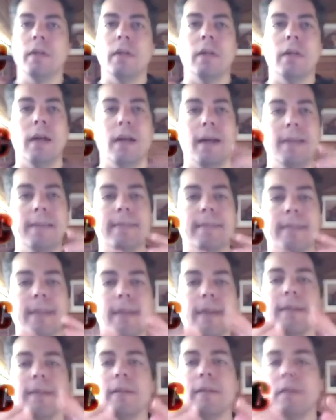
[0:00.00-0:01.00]
And
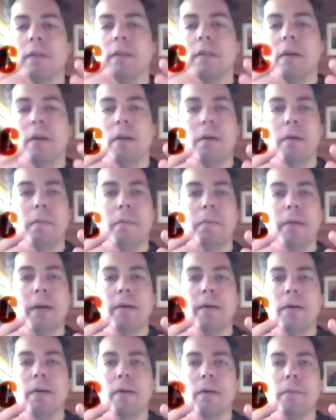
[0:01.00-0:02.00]
then uh, by
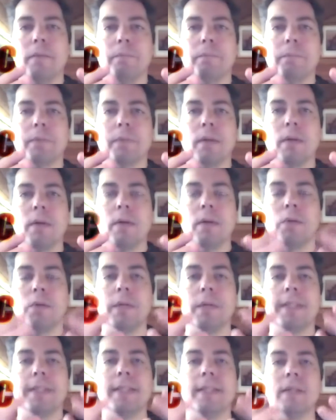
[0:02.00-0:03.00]
um, uh,
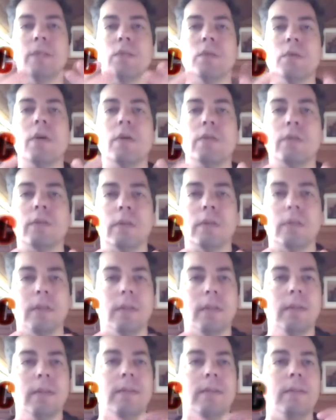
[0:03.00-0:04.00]
creating trust,
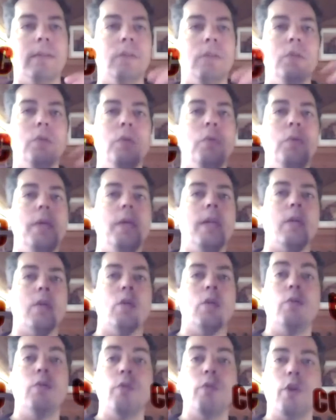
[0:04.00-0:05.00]
you will
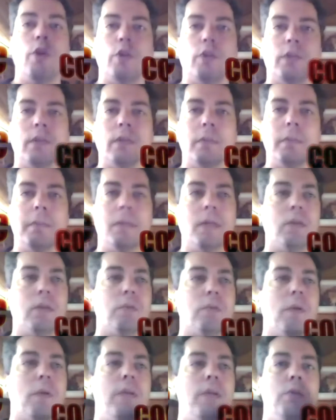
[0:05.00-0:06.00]
convert because
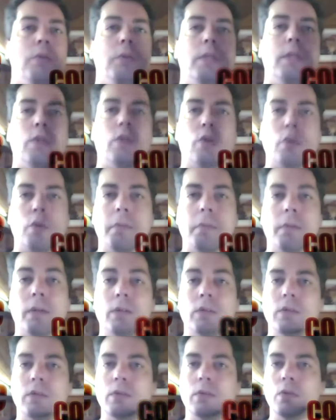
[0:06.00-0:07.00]
when you will talk
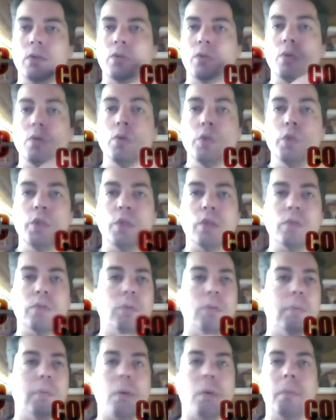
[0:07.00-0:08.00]
about solution to
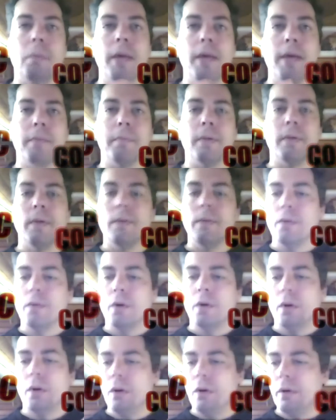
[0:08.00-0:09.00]
a problem
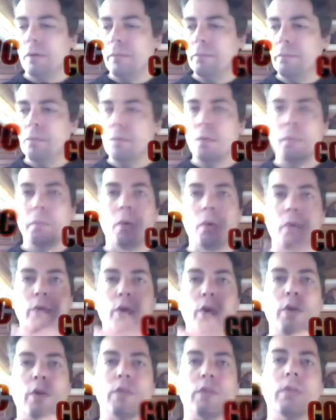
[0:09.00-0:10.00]
or a
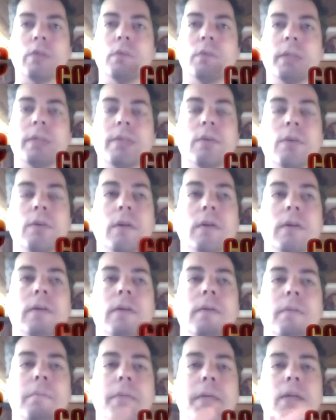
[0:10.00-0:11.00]
product, whatever,
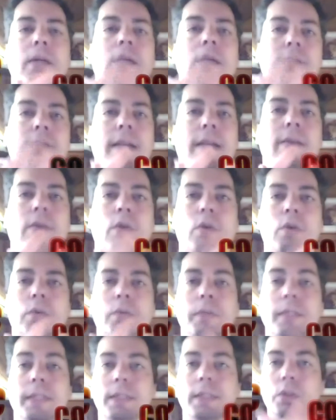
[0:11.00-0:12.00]
because they have
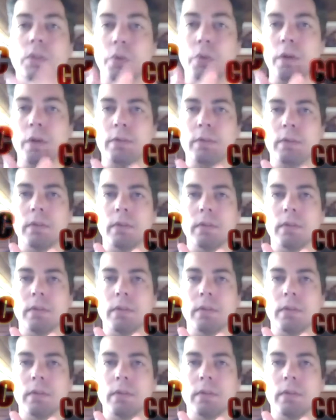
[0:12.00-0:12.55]
already trust,